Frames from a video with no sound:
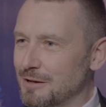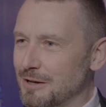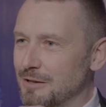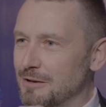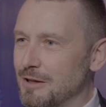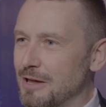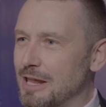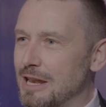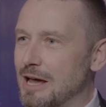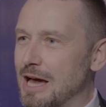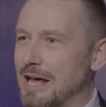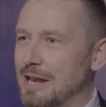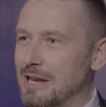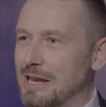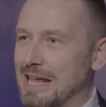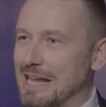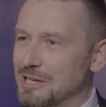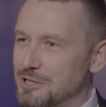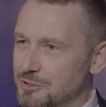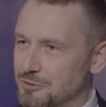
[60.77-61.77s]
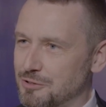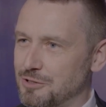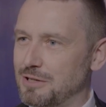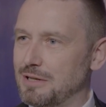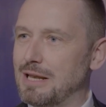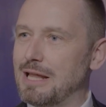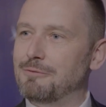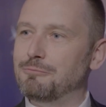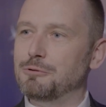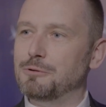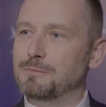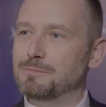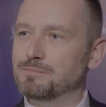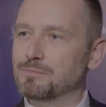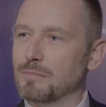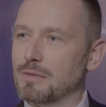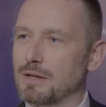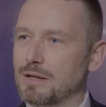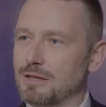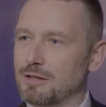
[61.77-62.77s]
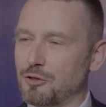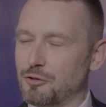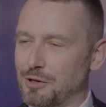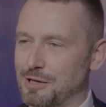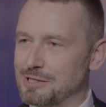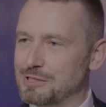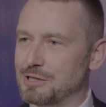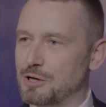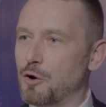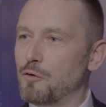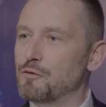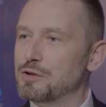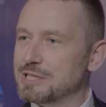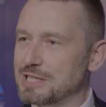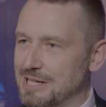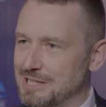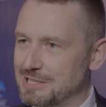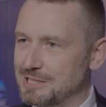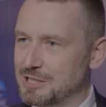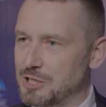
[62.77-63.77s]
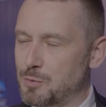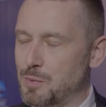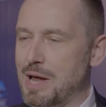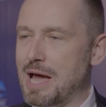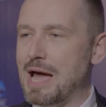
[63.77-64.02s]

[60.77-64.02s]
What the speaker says: at an intricate level the things, the conversations that we're